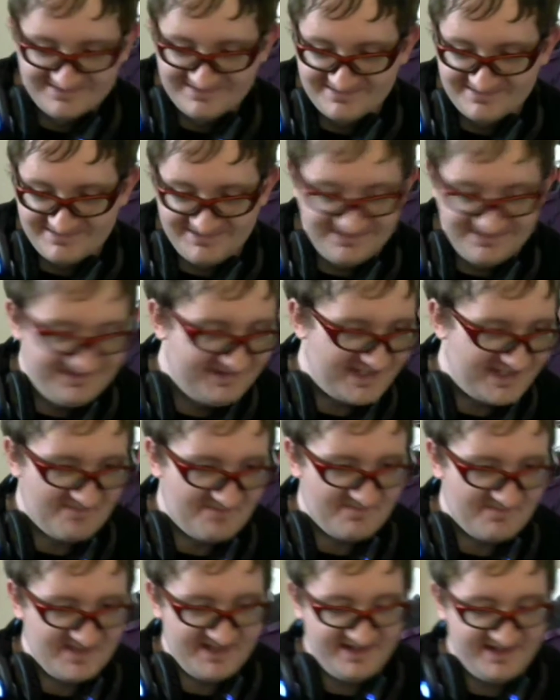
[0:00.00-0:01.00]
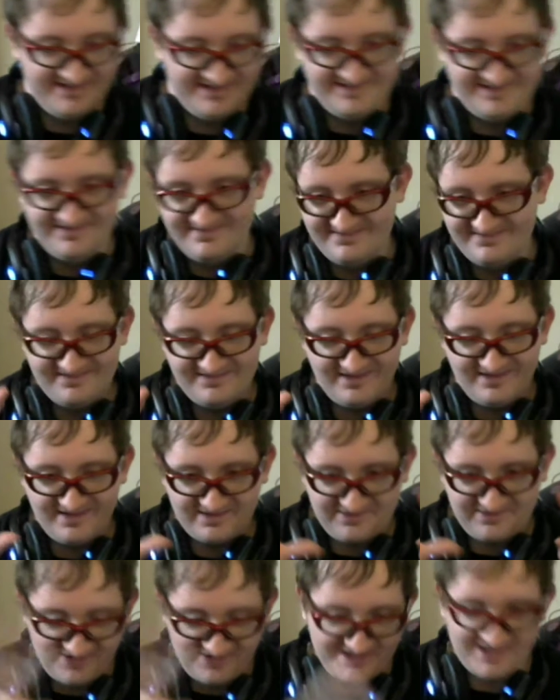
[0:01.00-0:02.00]
Just send me a
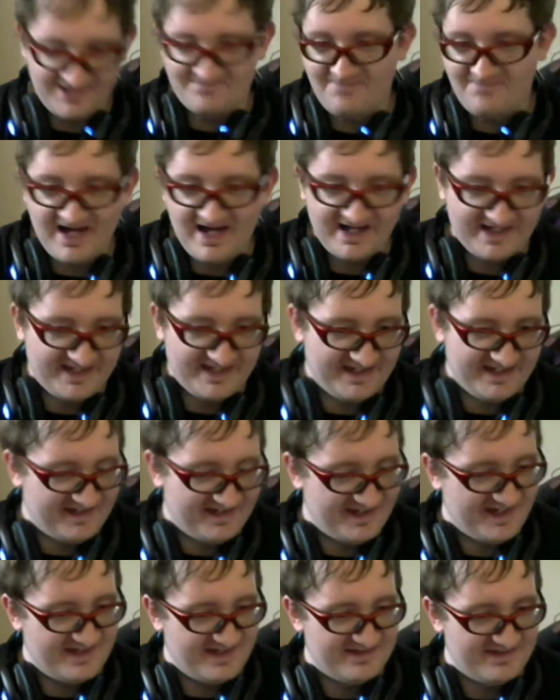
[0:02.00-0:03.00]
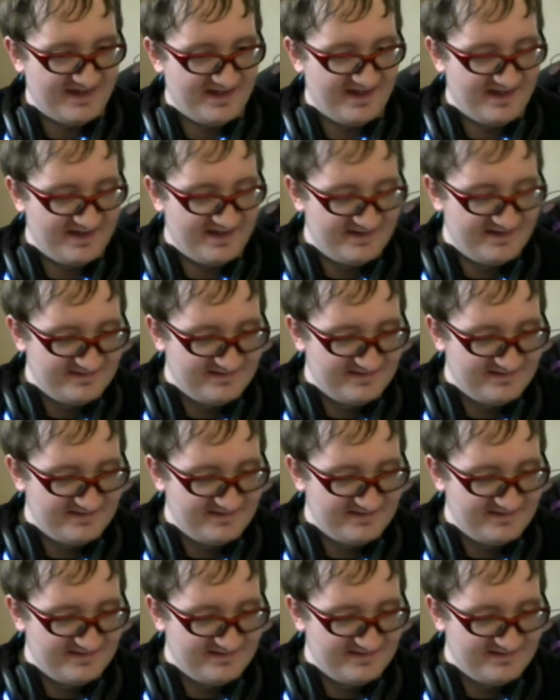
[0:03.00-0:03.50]
crate of Pocky, and like